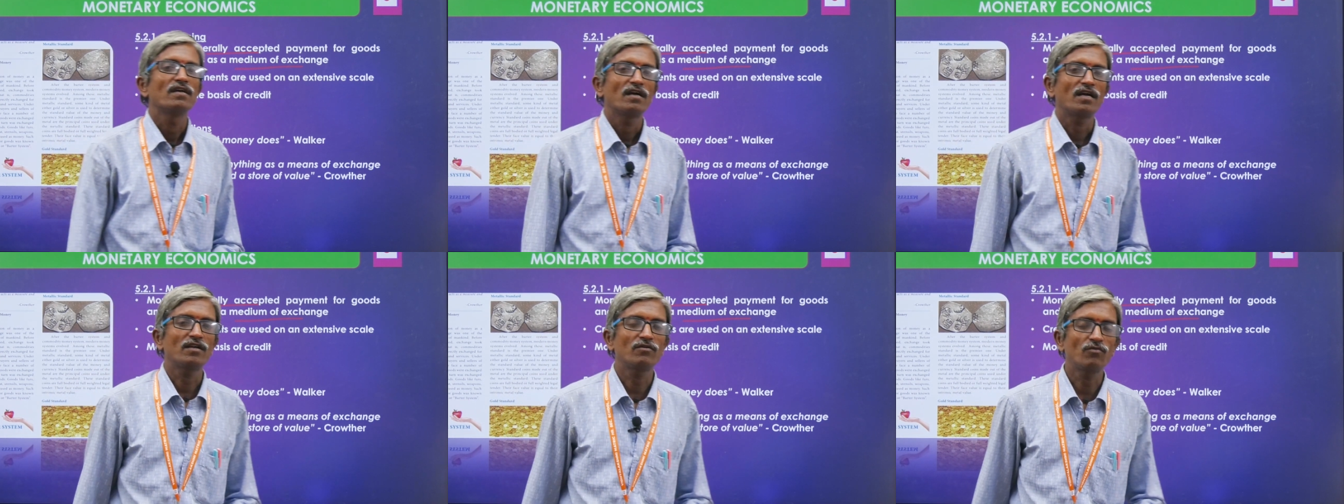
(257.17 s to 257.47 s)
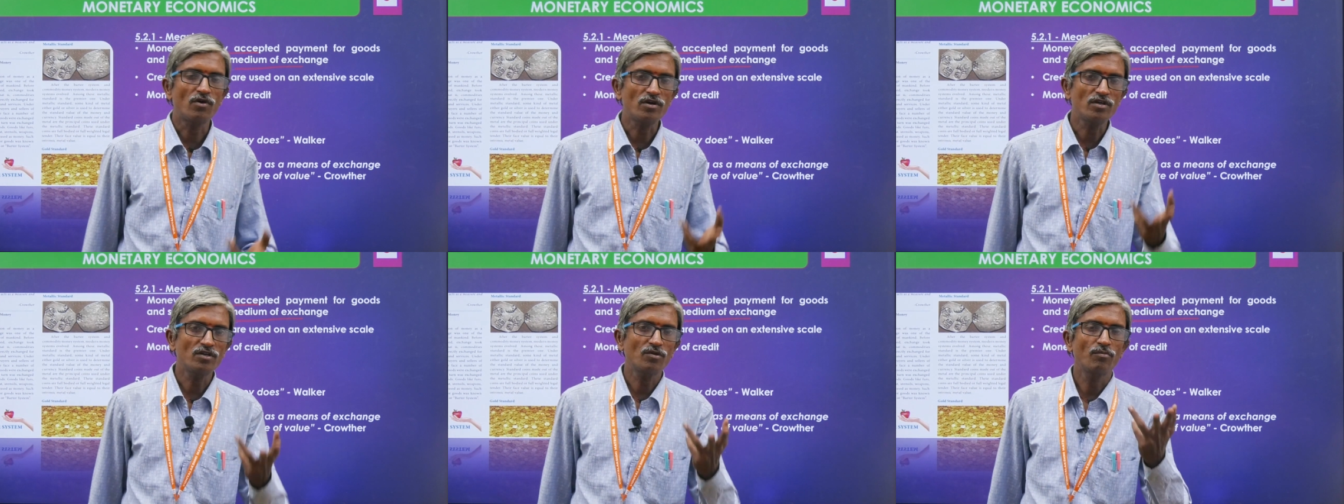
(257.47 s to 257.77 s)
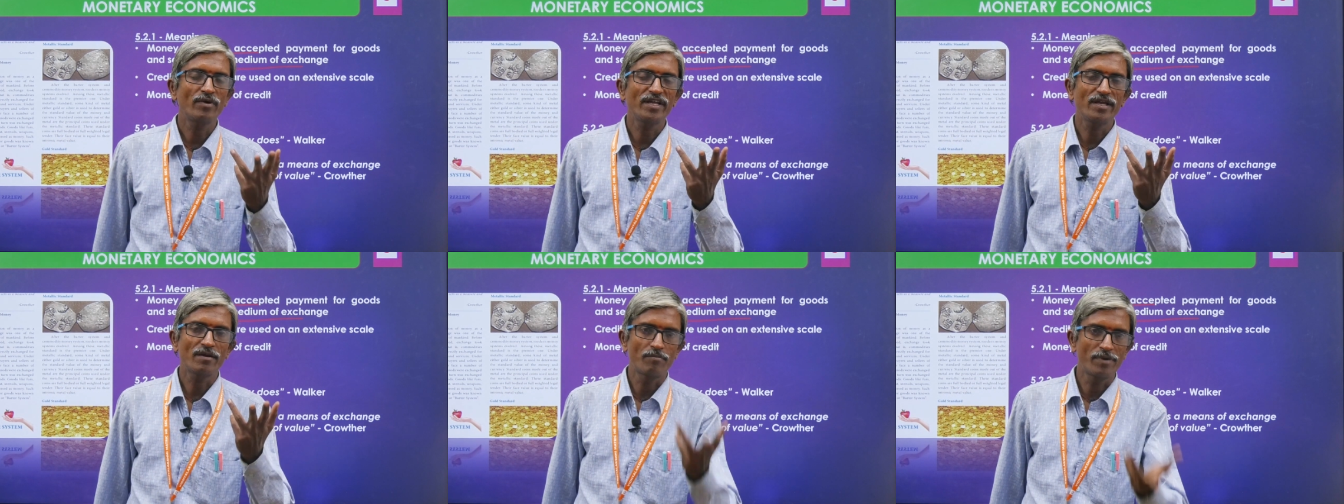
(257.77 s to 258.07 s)
I want to
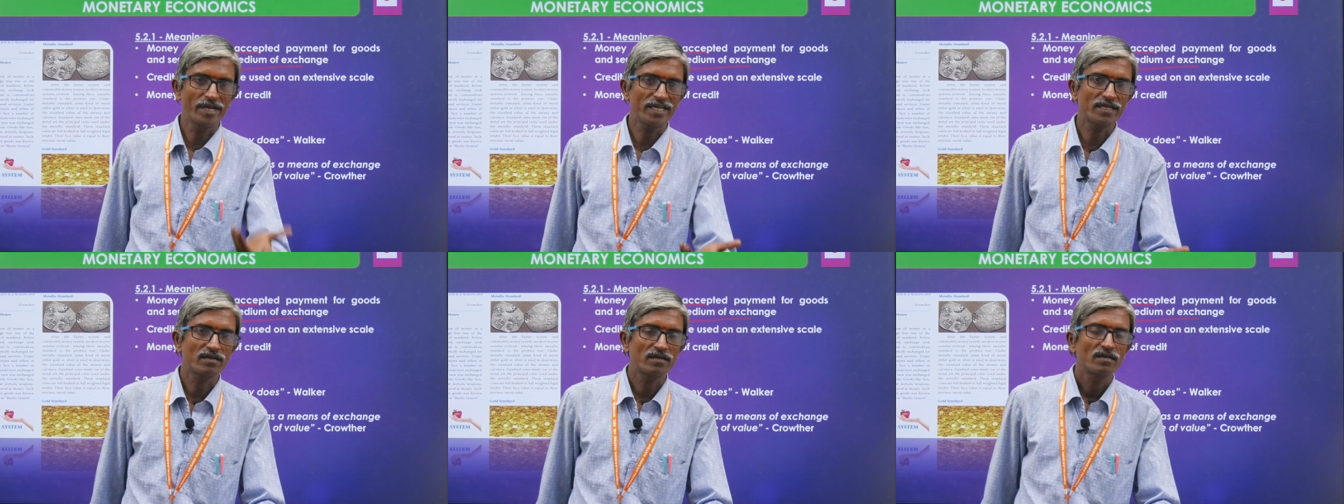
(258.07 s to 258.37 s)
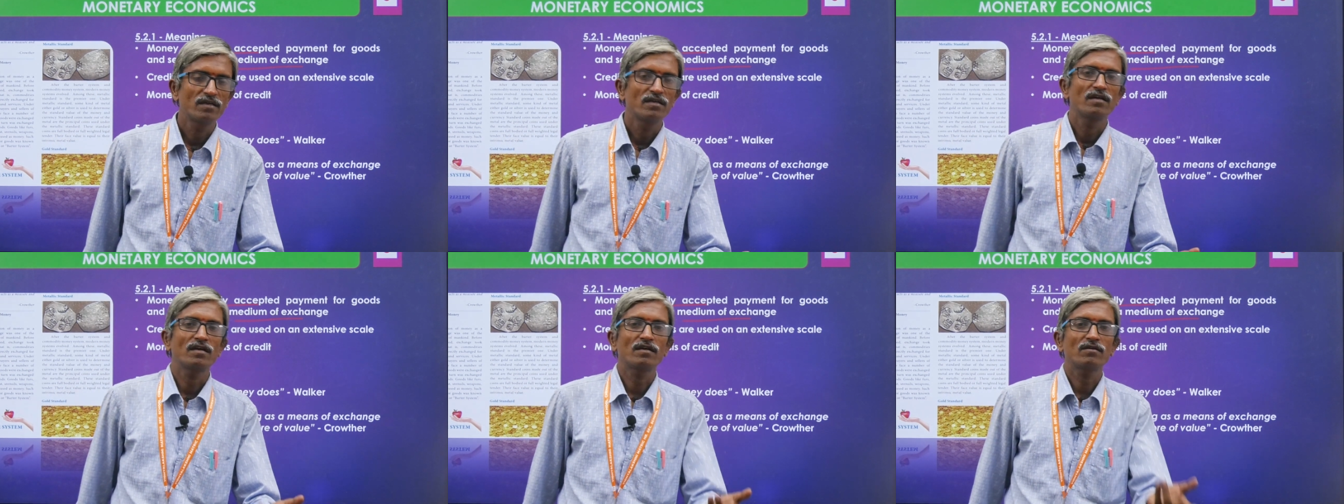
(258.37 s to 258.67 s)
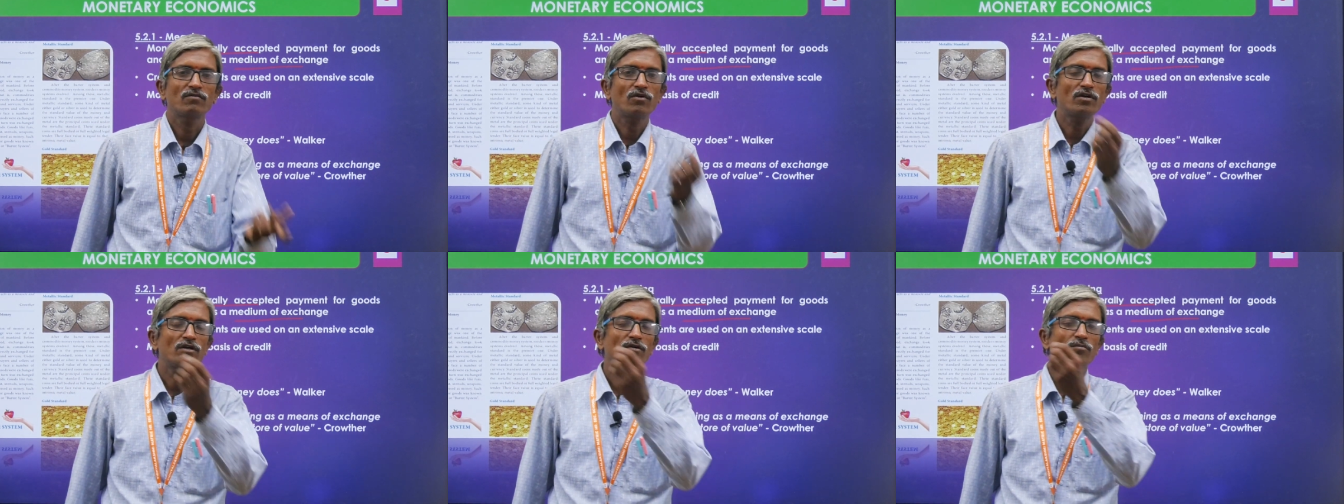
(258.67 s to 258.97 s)
buy a bike, I
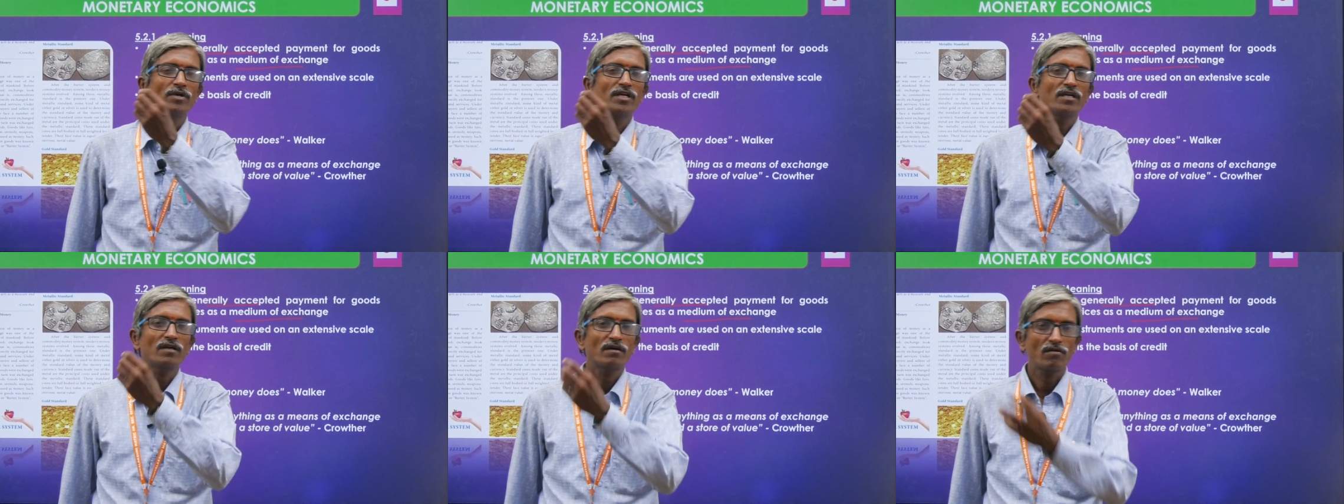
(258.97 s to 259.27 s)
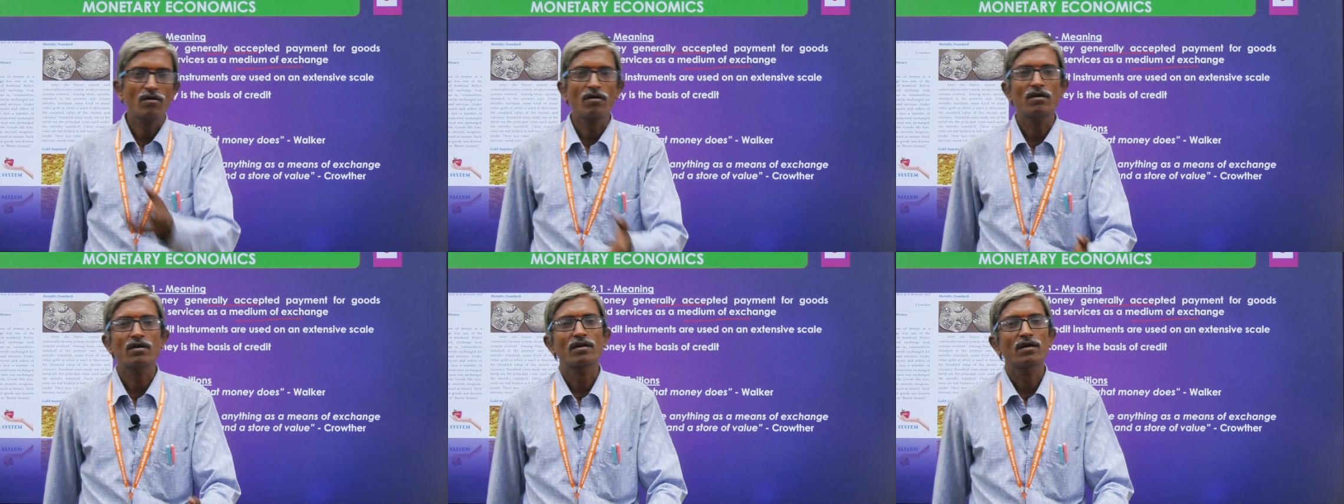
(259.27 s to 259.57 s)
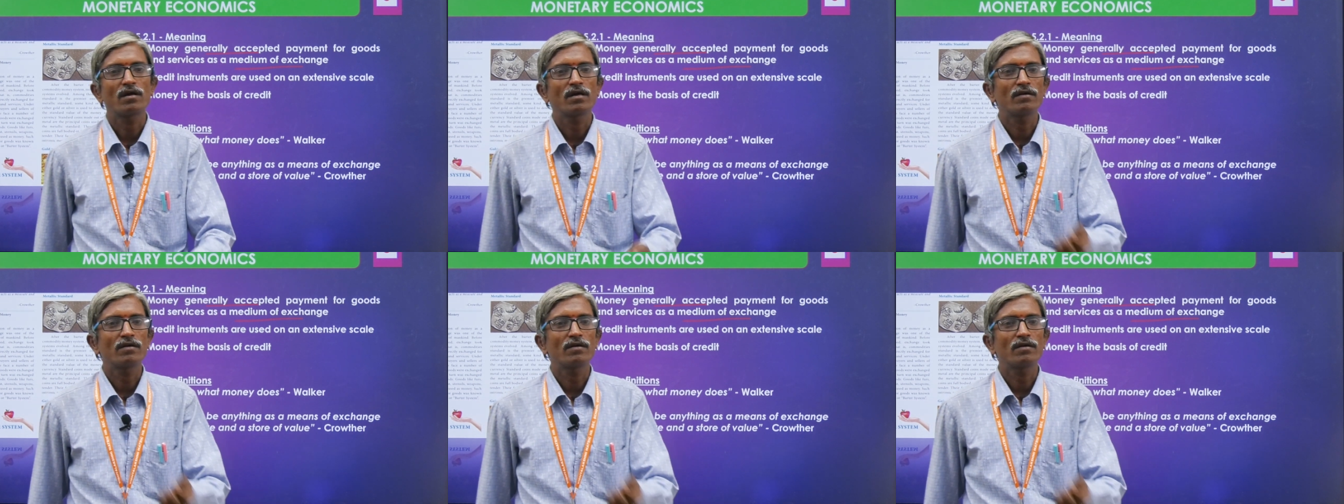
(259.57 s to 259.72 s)
want to buy a car,